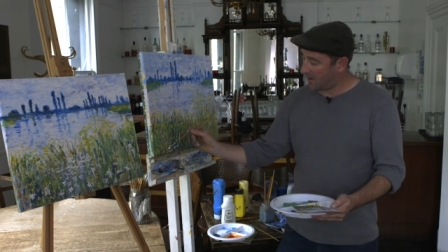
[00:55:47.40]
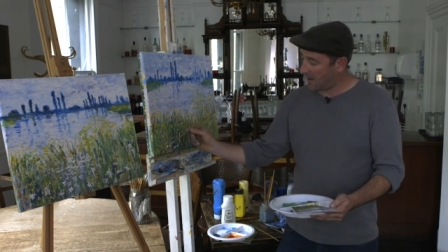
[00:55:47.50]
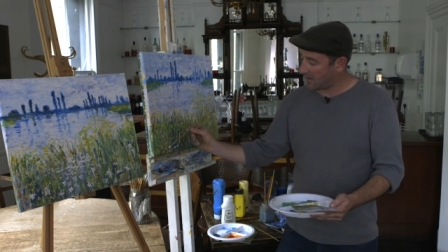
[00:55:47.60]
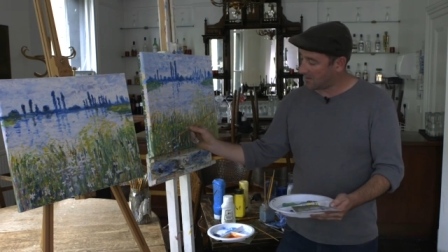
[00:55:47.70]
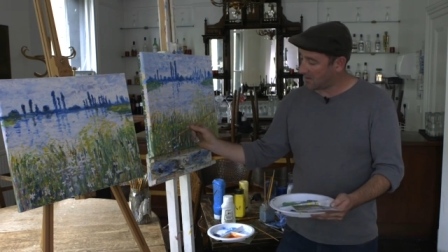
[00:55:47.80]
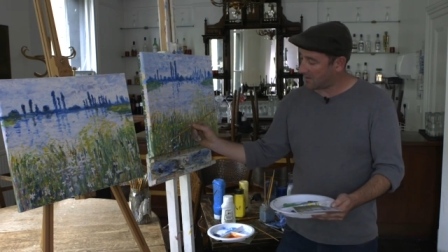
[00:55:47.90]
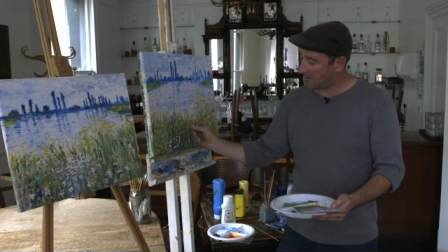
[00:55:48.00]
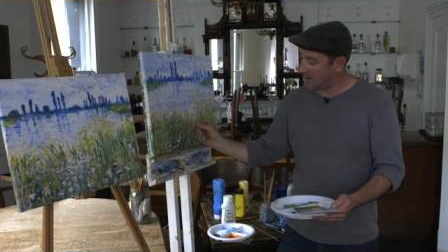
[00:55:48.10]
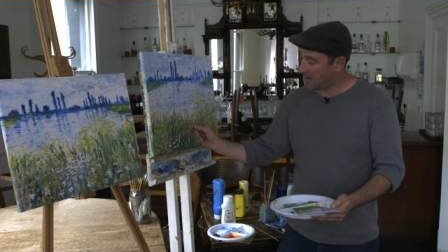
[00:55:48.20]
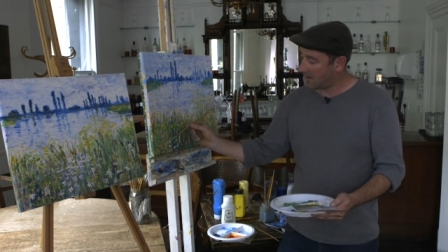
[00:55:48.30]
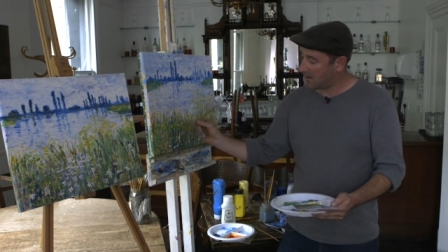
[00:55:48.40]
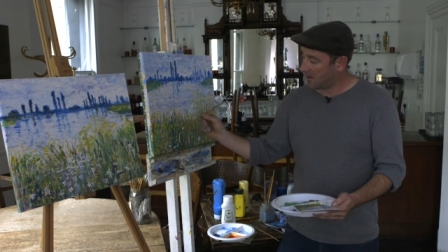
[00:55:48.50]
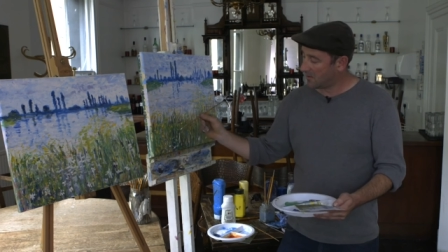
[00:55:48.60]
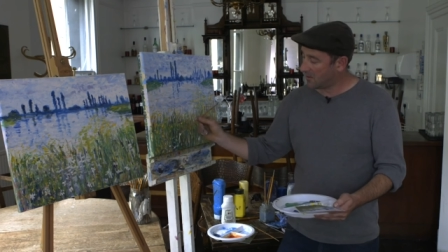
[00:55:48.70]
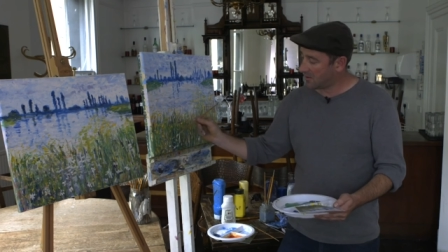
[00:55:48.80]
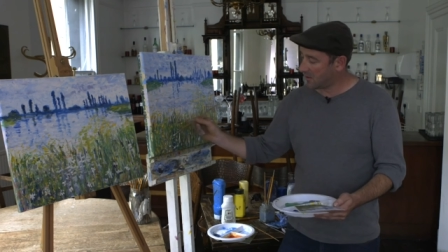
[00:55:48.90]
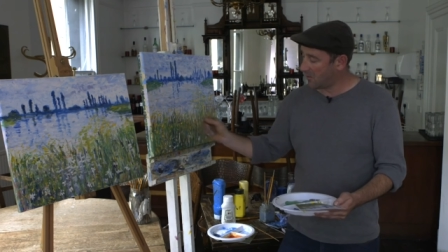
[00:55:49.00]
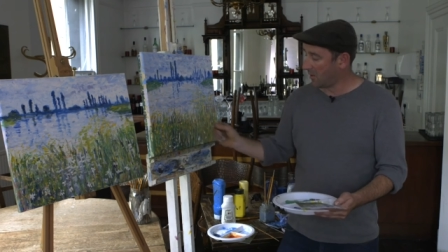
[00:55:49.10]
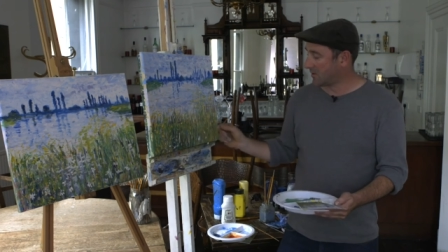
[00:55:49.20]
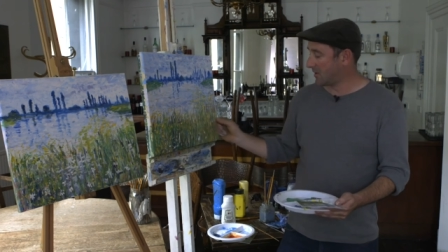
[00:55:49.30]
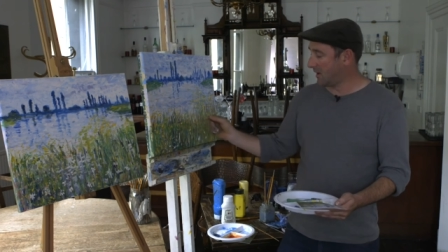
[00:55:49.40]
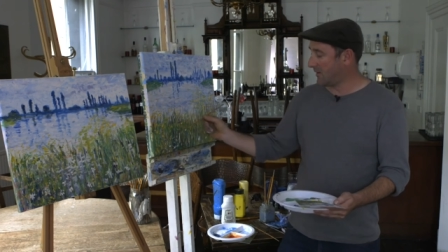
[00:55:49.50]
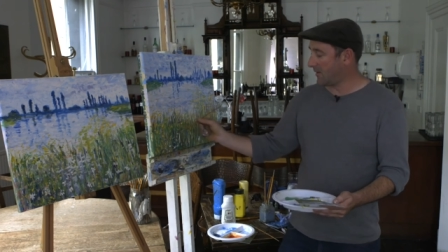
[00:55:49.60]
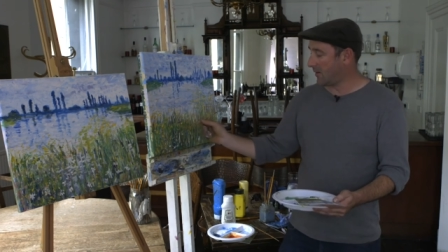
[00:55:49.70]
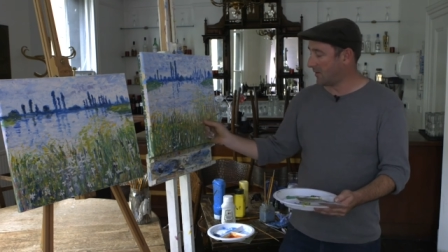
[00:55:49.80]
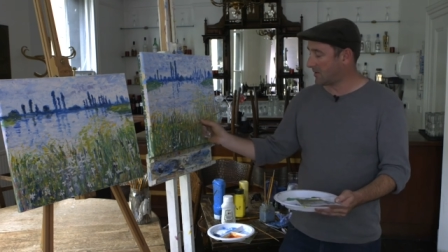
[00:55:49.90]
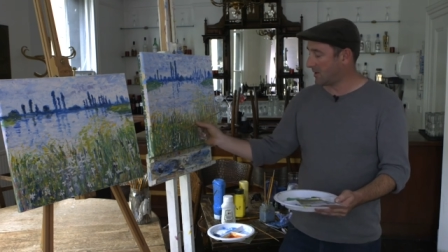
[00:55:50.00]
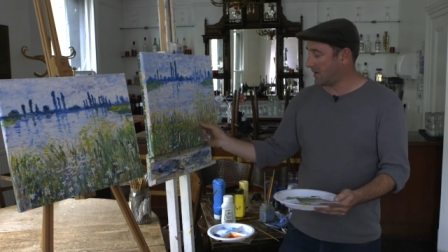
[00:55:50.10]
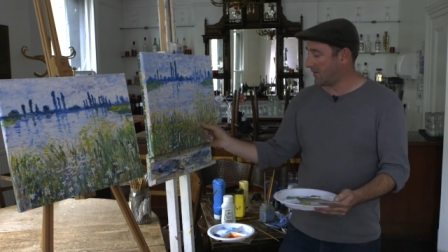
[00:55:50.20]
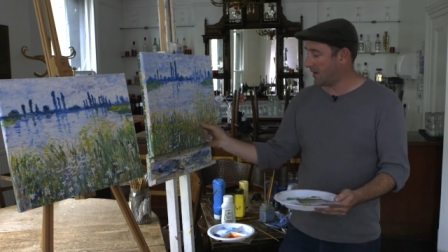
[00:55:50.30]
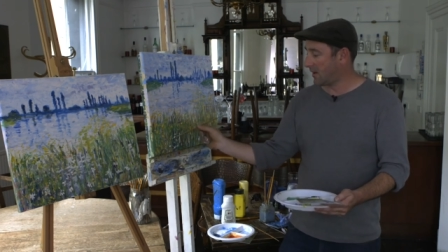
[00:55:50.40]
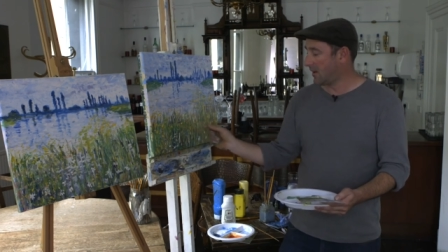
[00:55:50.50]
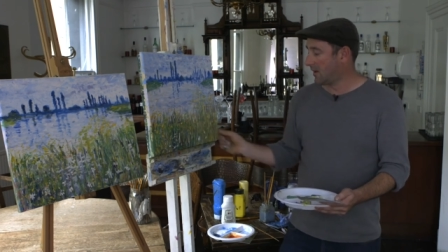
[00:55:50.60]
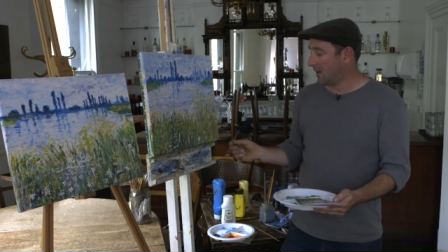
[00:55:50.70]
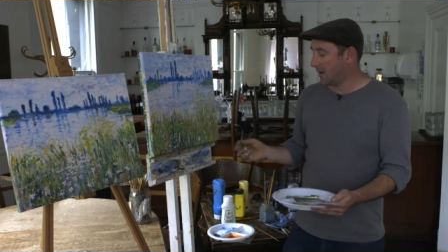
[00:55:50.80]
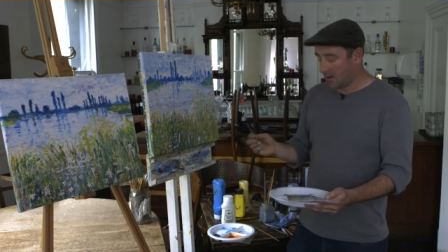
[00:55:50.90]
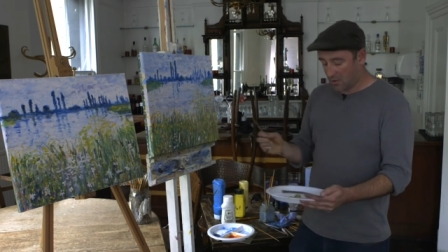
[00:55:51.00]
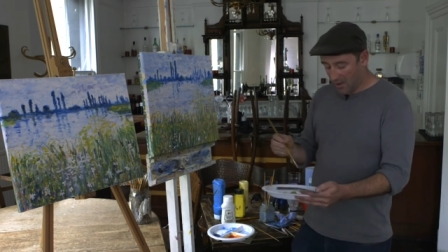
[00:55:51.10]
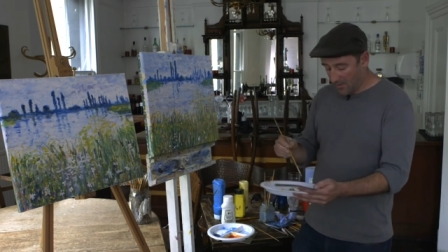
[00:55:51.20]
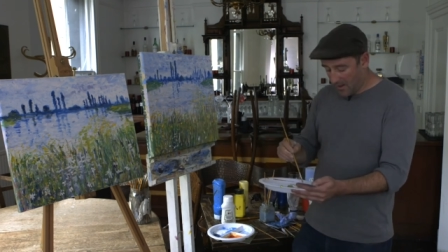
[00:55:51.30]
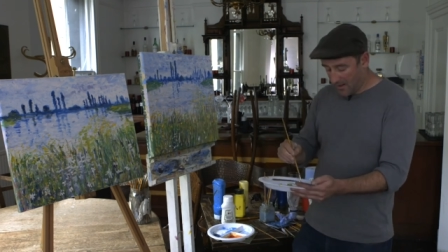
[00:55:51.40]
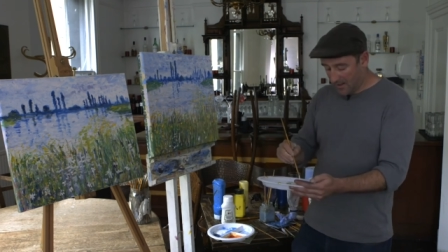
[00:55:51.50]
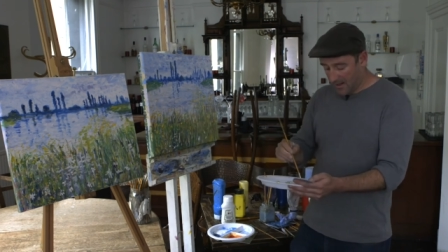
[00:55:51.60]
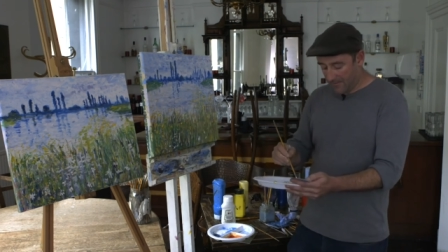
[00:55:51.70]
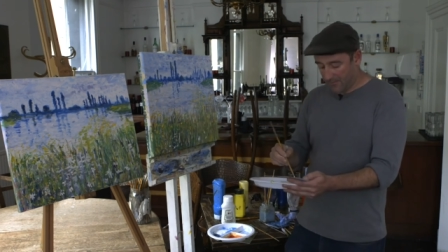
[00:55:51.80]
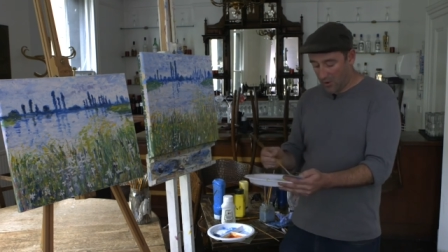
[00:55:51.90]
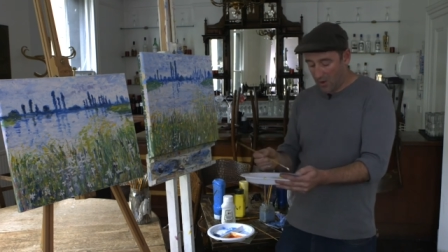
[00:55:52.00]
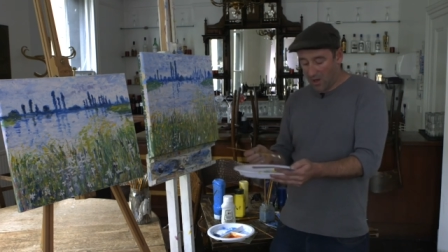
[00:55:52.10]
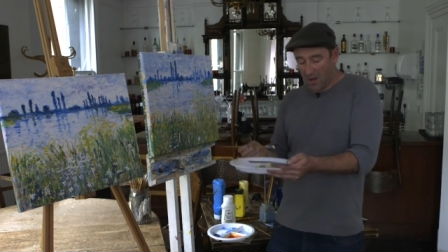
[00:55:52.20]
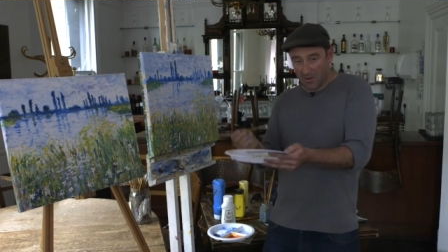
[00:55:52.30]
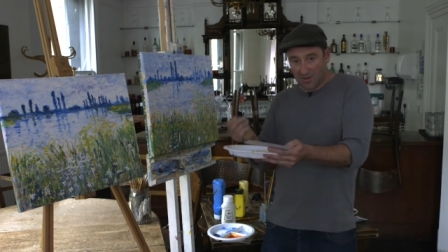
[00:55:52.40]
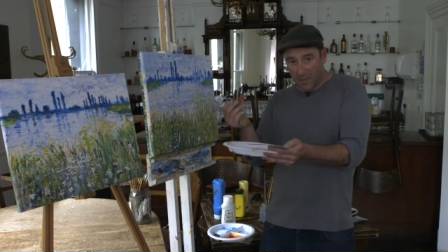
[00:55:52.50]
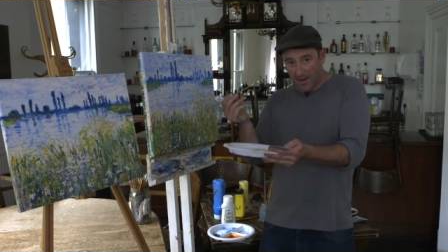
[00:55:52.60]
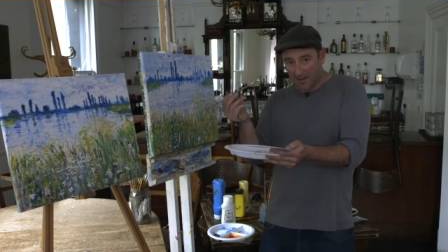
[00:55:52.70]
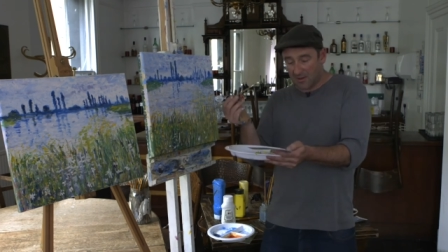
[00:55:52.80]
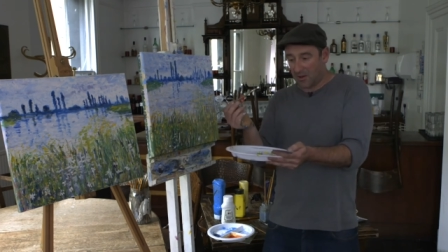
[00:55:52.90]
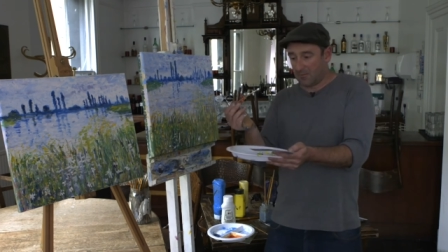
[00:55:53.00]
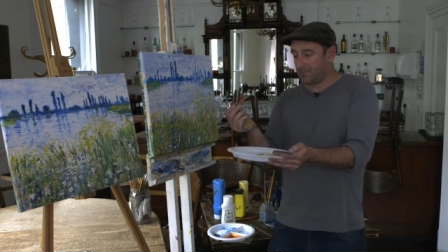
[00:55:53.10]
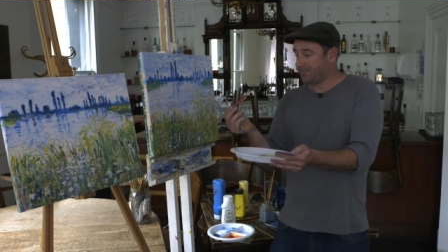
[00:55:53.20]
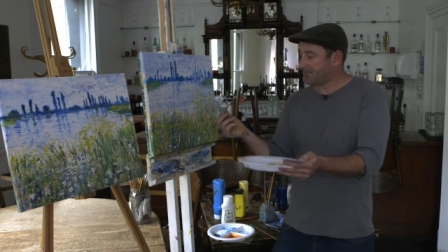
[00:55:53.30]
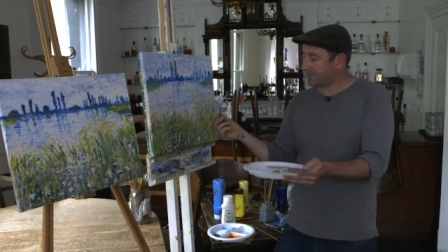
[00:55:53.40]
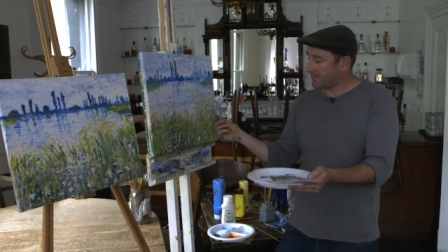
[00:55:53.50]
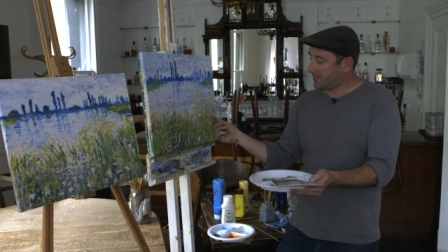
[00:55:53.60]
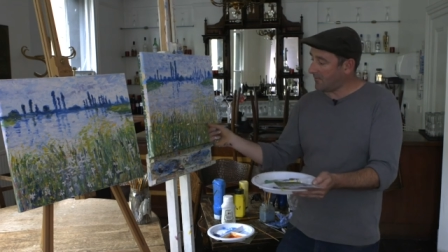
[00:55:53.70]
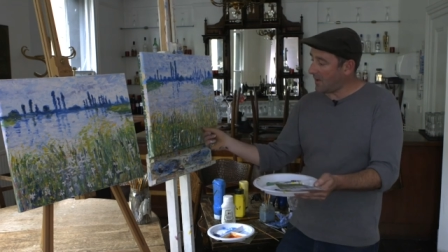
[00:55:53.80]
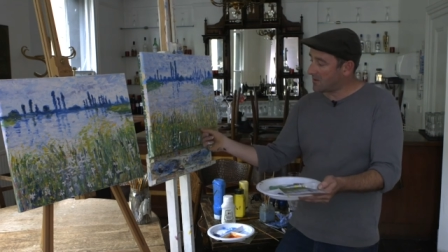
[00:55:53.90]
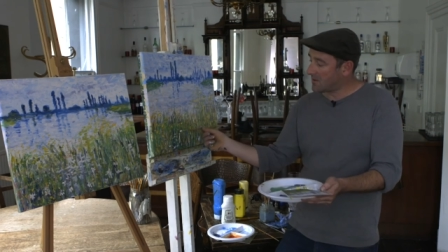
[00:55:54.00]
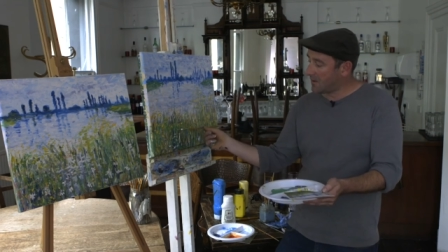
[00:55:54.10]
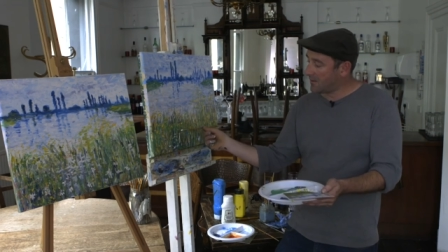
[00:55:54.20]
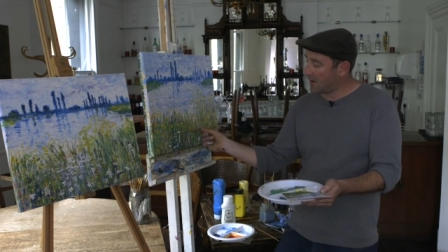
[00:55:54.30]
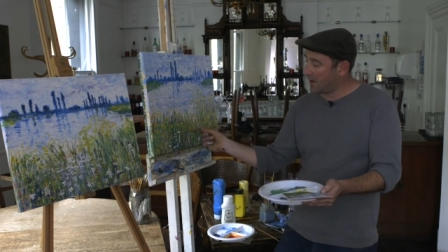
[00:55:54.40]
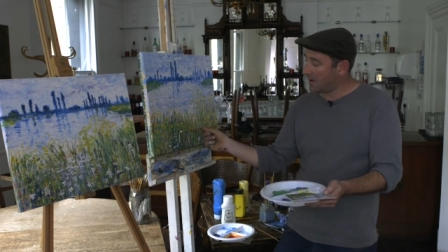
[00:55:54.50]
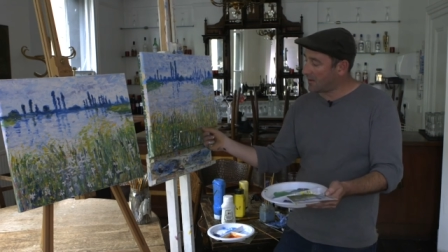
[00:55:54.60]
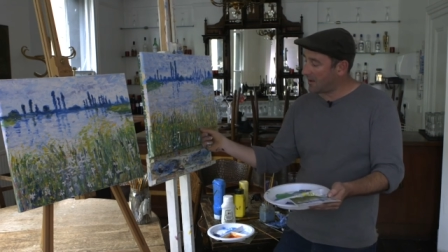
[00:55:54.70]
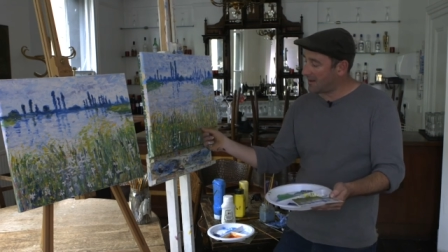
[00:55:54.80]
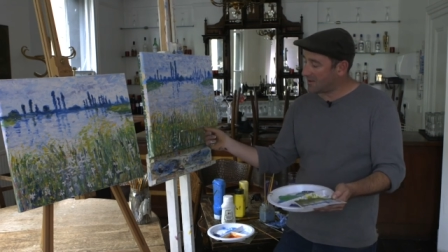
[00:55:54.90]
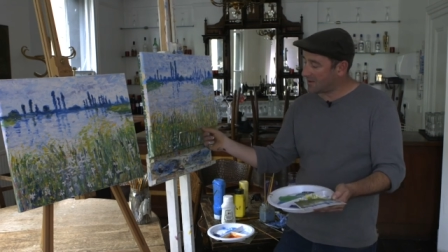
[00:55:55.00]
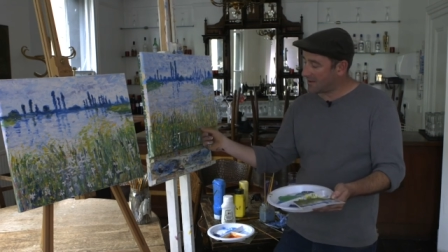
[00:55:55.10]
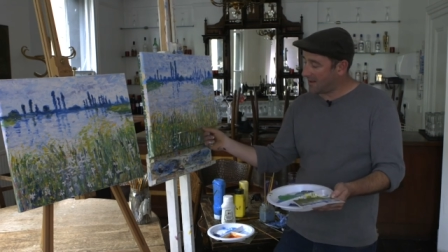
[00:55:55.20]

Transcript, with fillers: it lands, that's it. So you just do it once and leave it, once and leave it. Try and make it, put loads of paint on so that, and let it just